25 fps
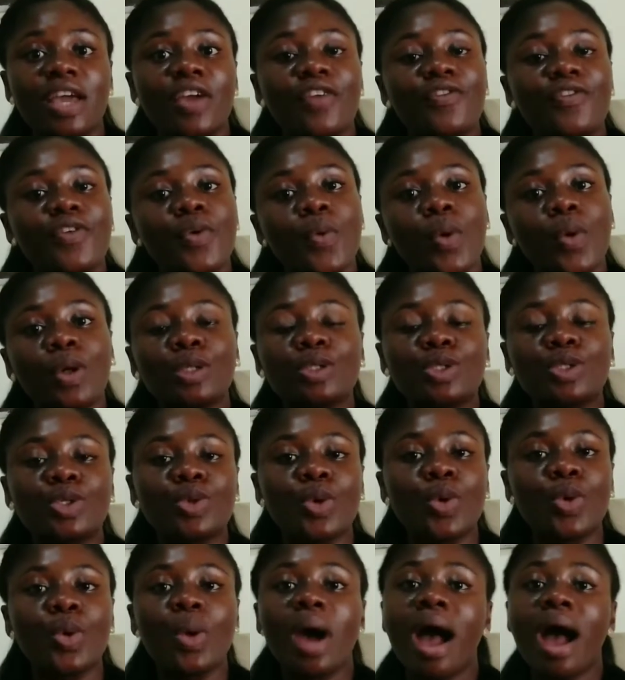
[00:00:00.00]
if you want
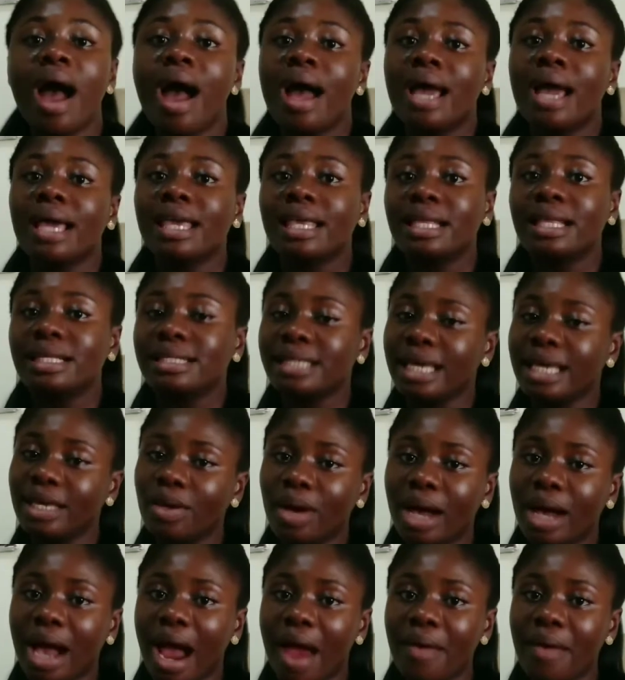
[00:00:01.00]
to take
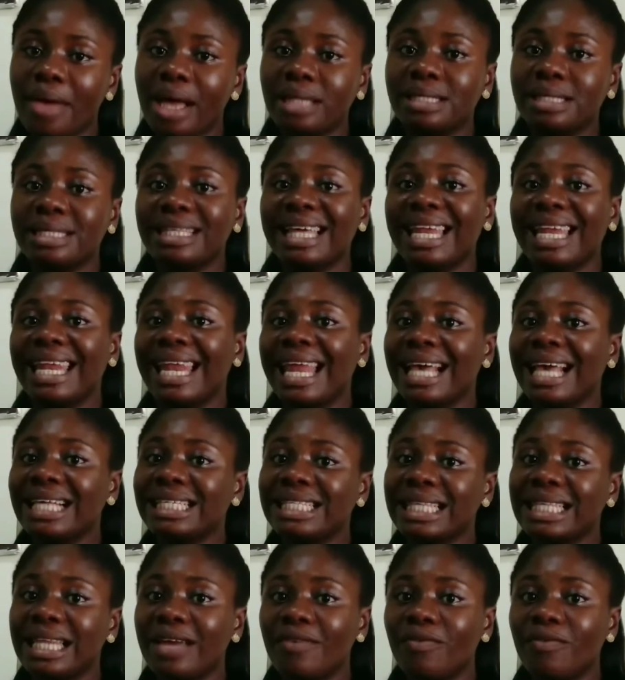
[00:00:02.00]
your career to the next